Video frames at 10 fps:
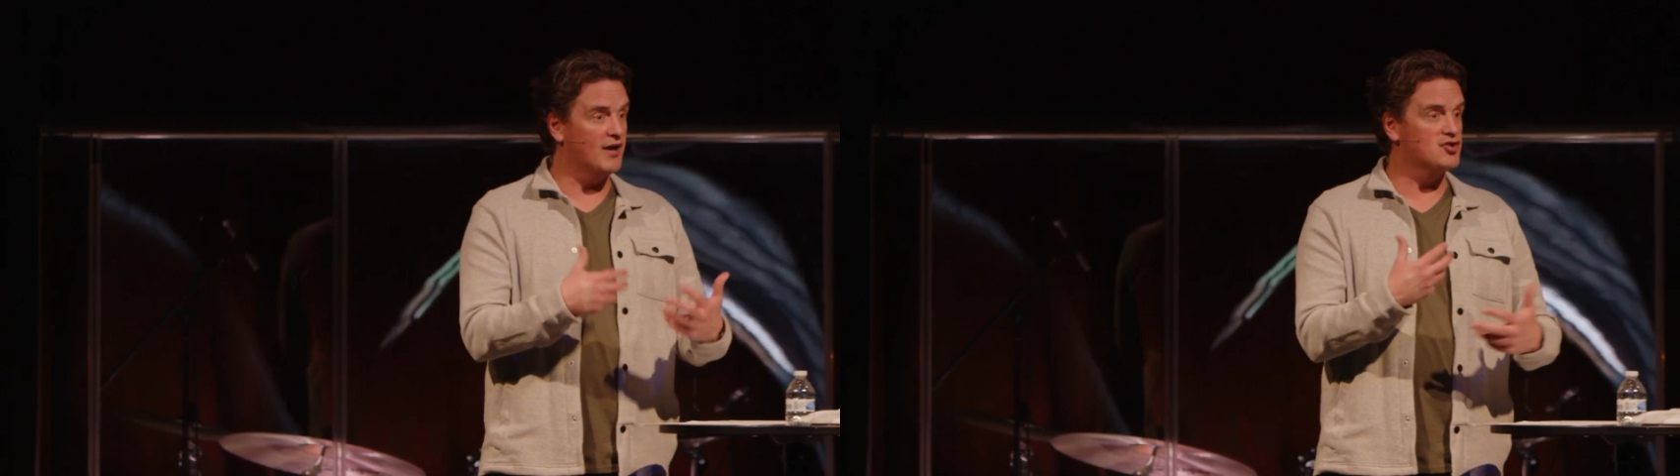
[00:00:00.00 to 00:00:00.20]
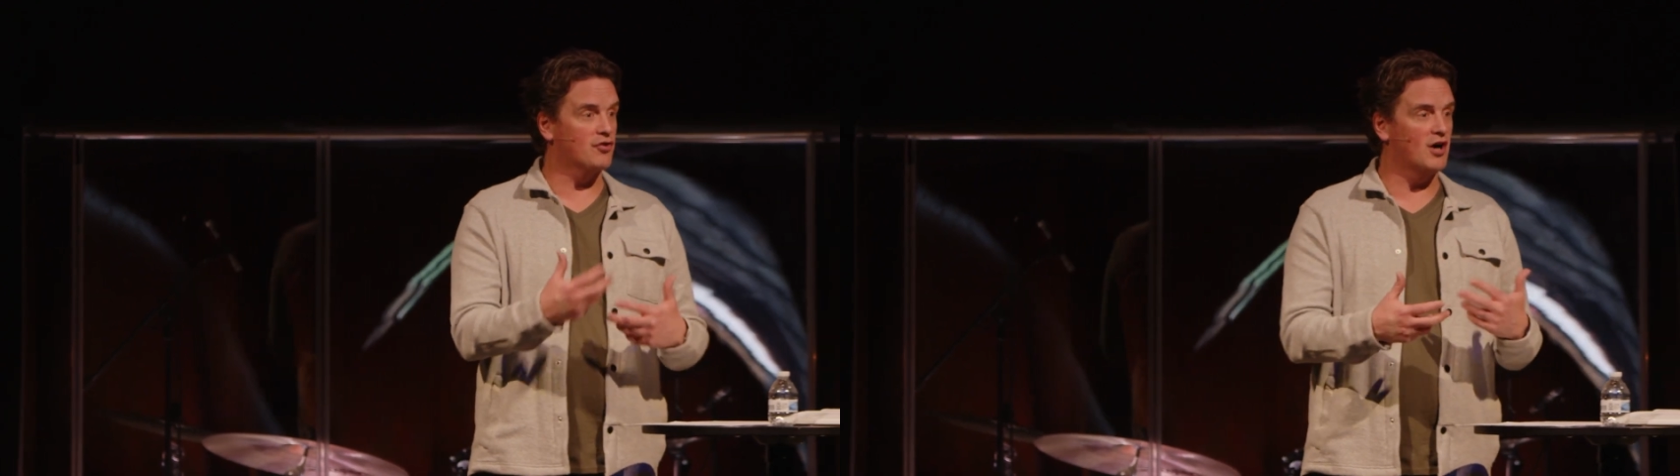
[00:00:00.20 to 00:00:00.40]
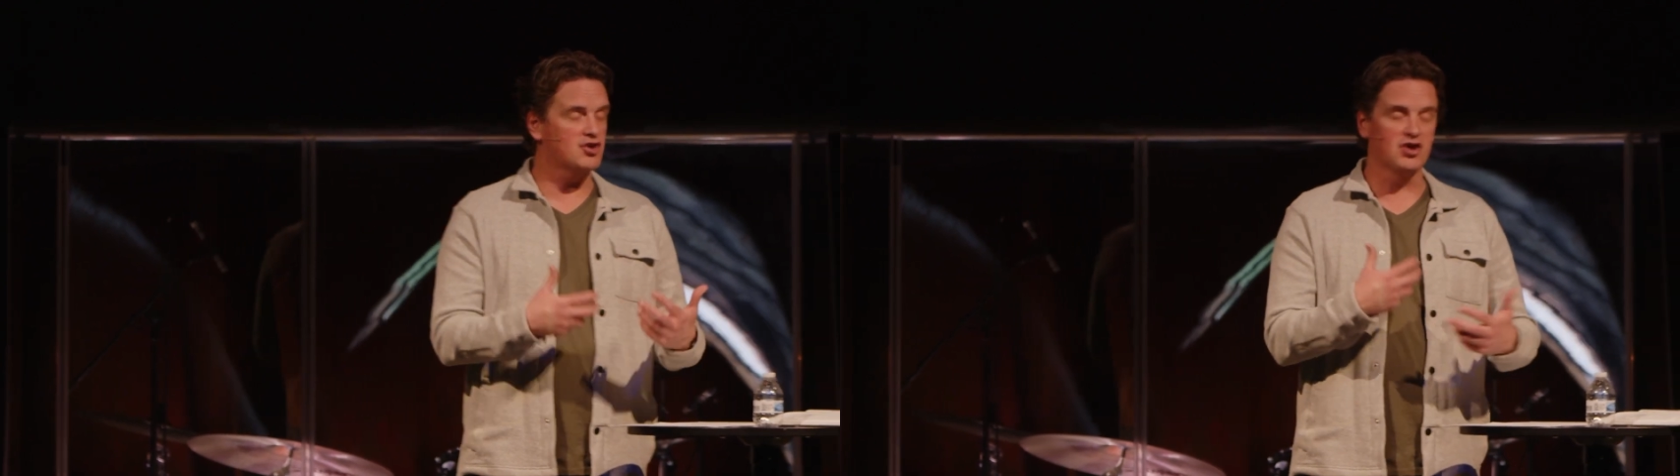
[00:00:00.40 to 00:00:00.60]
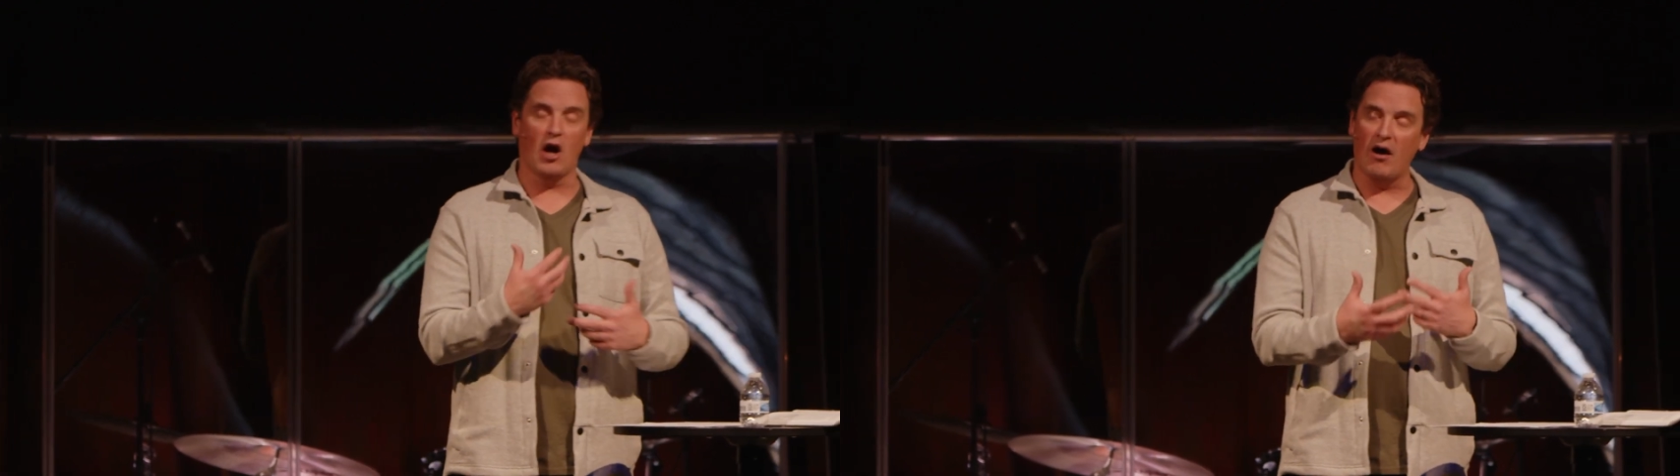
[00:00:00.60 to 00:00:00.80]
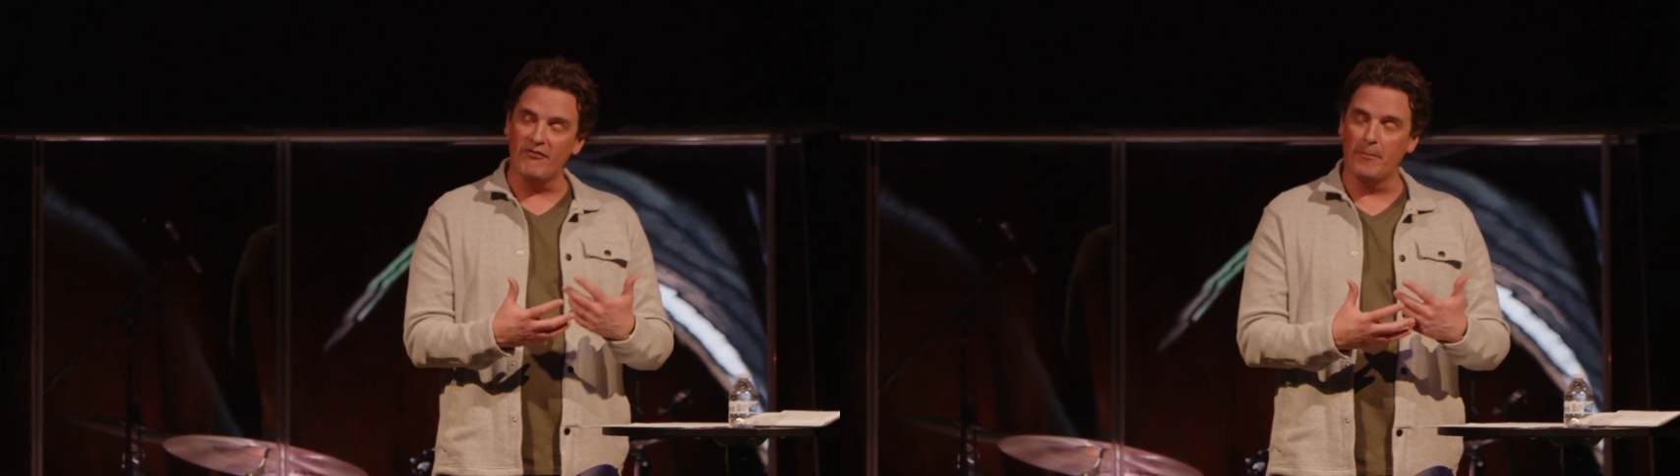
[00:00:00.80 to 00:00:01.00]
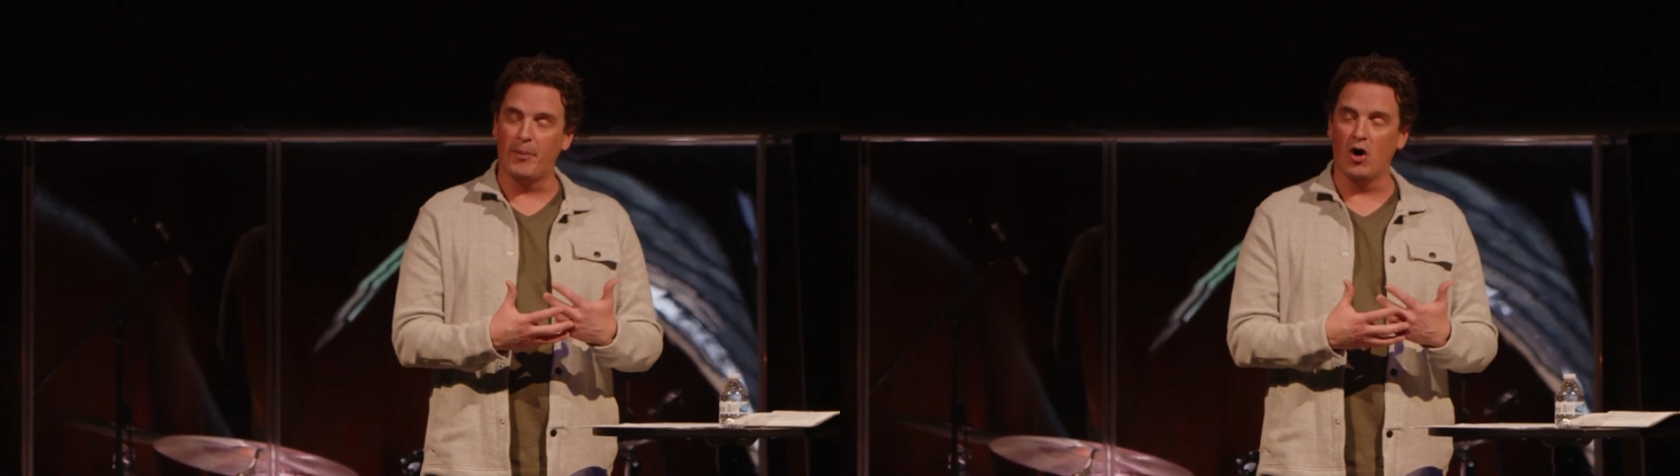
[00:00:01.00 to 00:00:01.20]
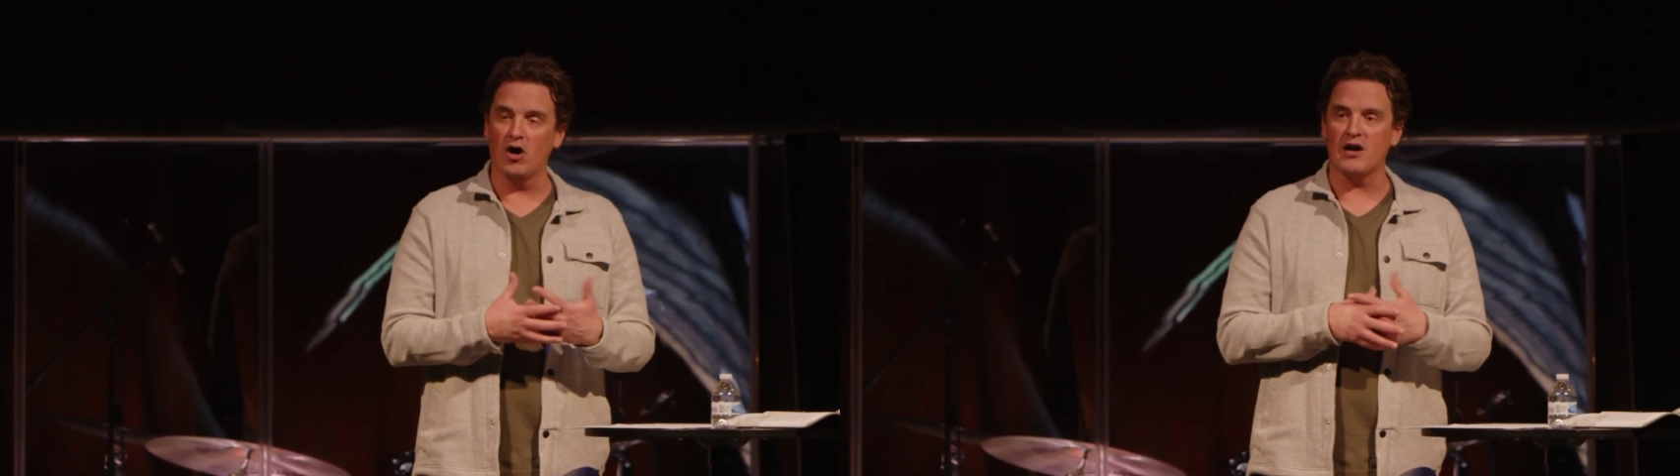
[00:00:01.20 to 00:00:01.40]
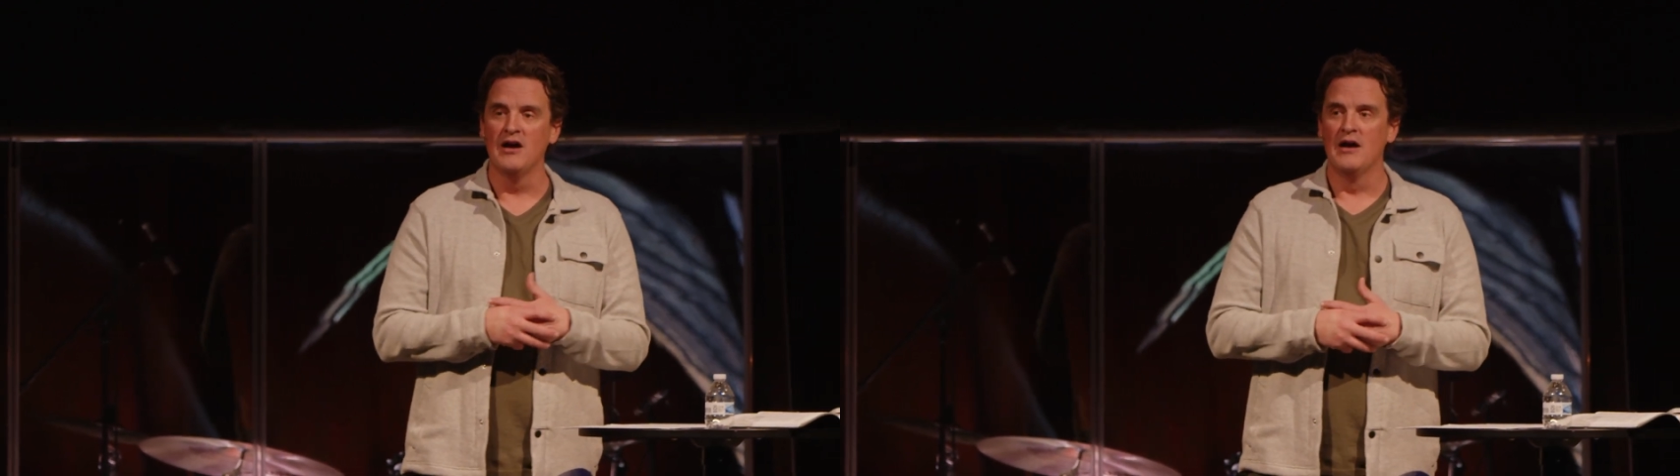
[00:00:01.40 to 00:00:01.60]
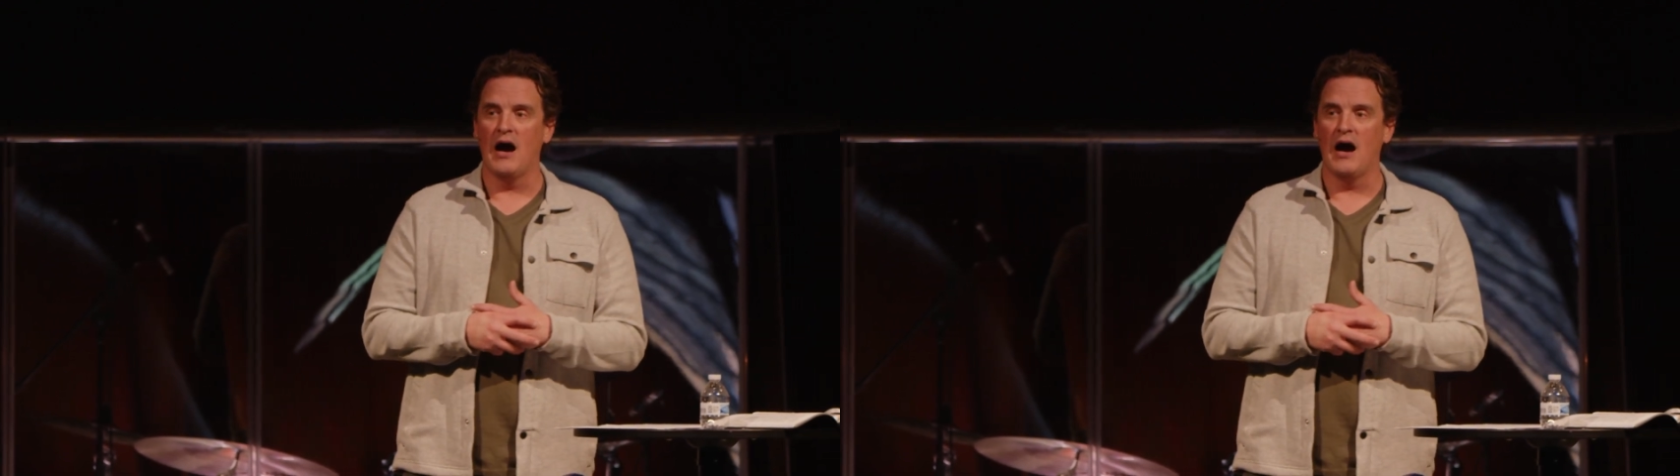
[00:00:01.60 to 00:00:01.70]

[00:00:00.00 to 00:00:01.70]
introduction of the book.